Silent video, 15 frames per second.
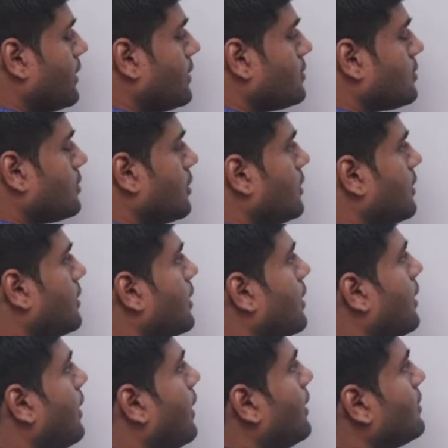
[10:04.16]
is third,
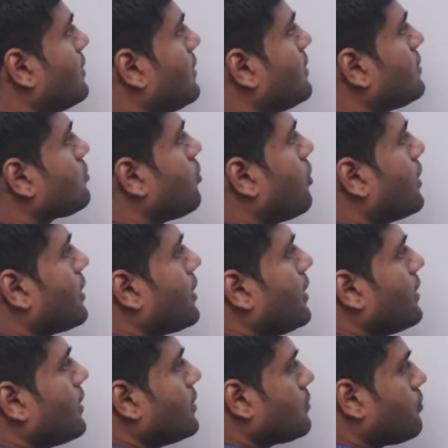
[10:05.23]
and this
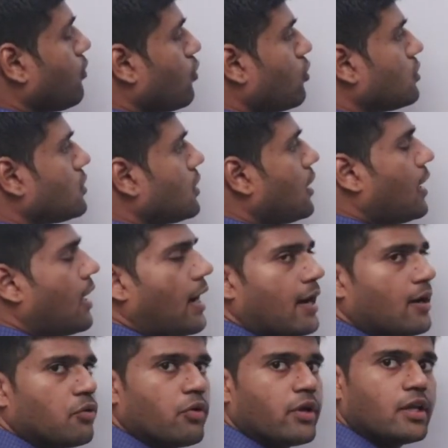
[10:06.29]
quadrant is fourth,
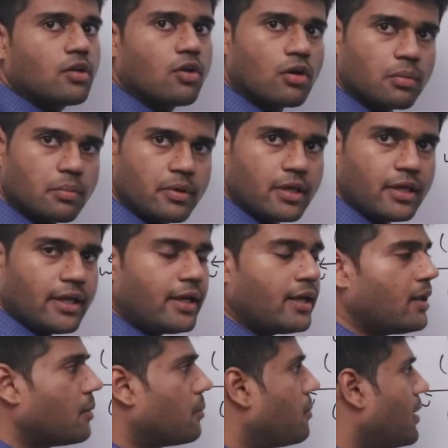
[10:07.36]
and we
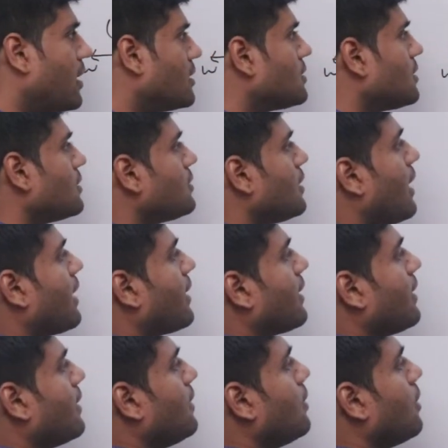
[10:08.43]
normally measure the
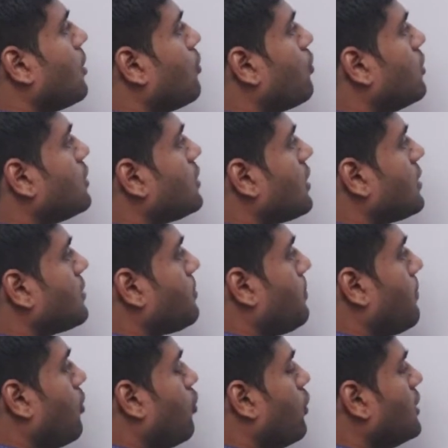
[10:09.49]
angle with
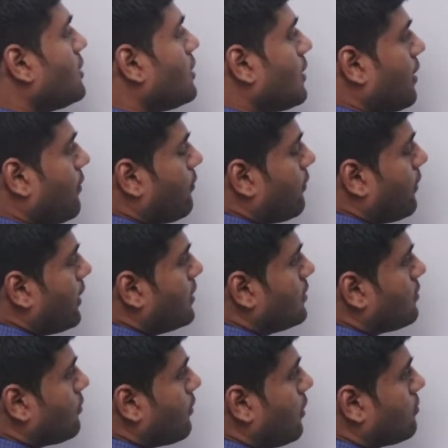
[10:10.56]

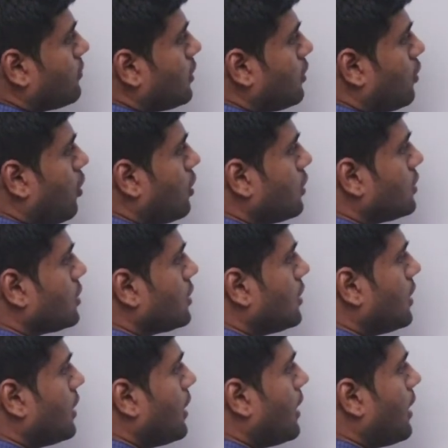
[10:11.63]
reference from the north
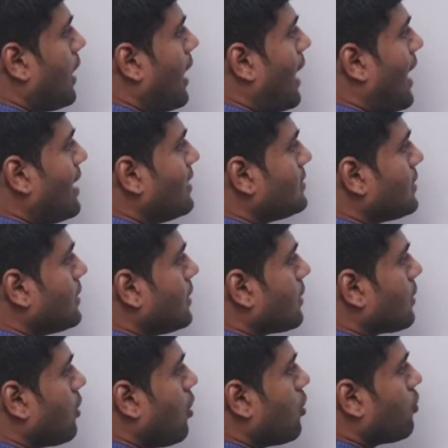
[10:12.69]
as
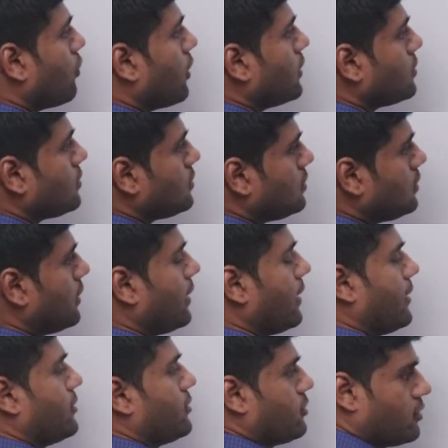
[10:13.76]
clockwise
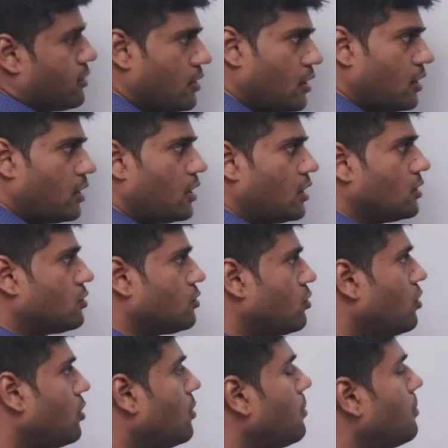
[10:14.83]
direction.
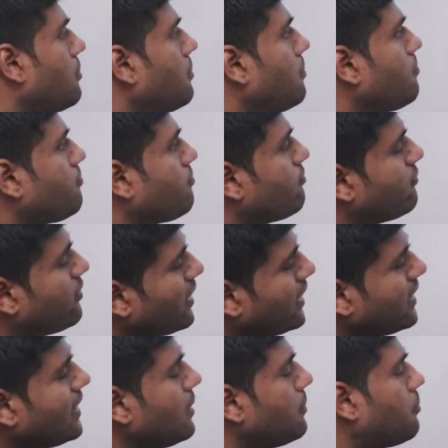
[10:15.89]
So
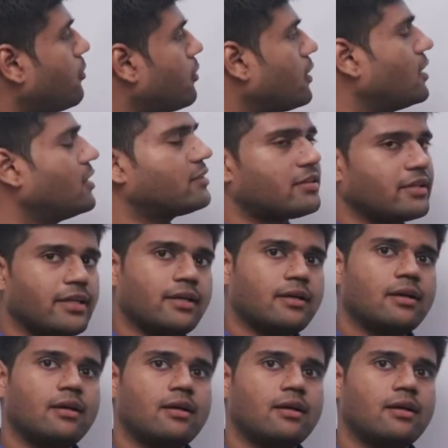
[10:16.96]
very important thing,